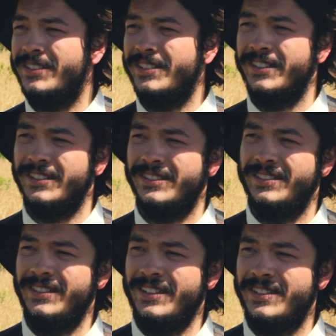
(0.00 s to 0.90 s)
see us.
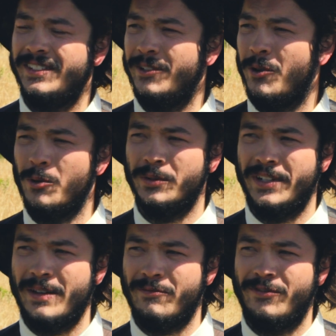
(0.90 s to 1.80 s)
He can see the whole
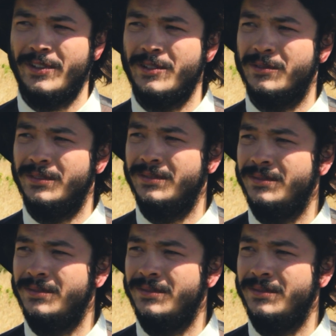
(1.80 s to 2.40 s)
damn field.